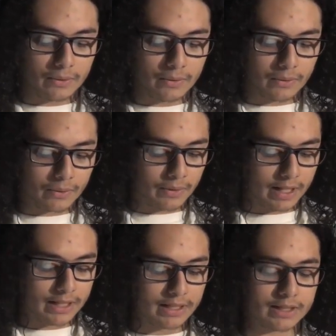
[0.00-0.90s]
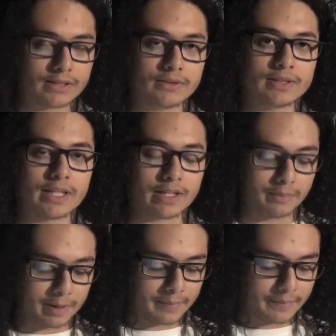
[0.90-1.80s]
or any issues that come
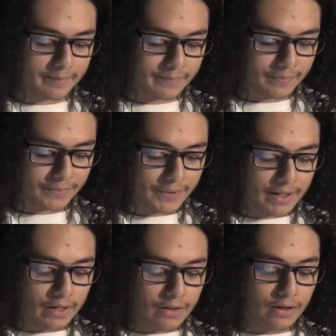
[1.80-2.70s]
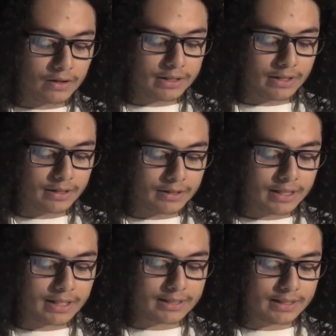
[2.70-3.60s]
up. All in all,
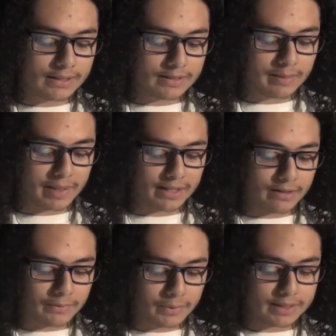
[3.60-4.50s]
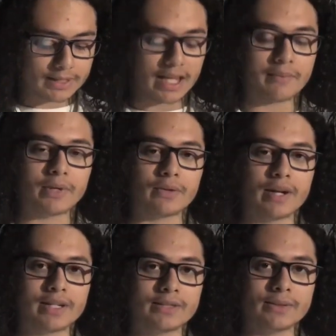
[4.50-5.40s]
KidSingers and my loved ones have my
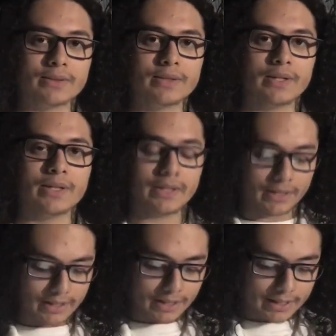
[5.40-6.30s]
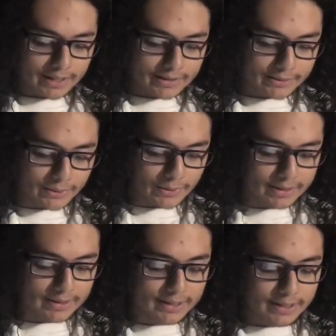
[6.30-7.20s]
gratitude
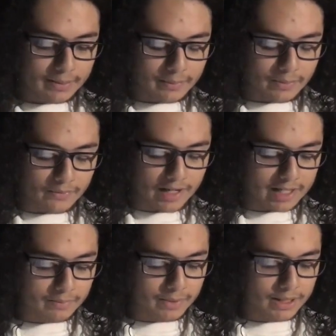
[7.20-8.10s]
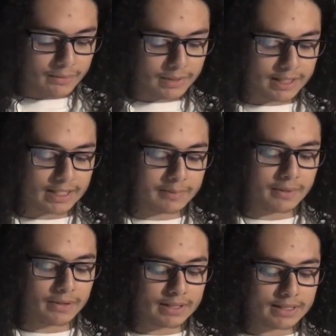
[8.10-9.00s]
towards providing me with an
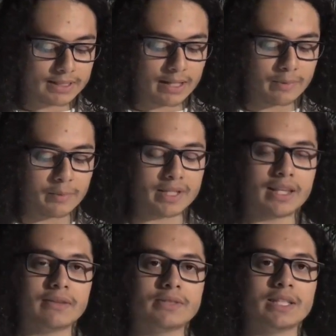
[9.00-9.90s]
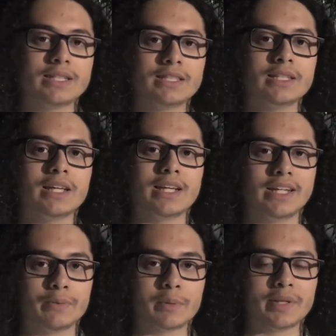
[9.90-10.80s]
experience that will be life-changing and
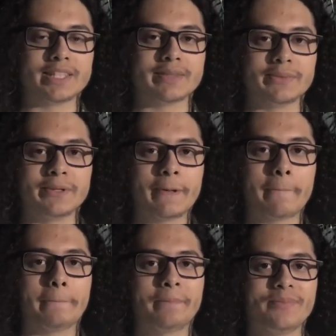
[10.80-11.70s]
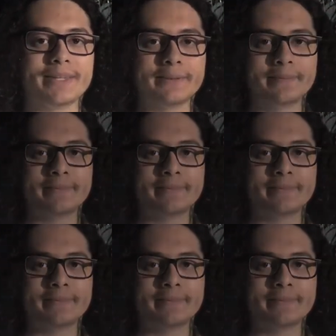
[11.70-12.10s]
irreplaceable. Thank you.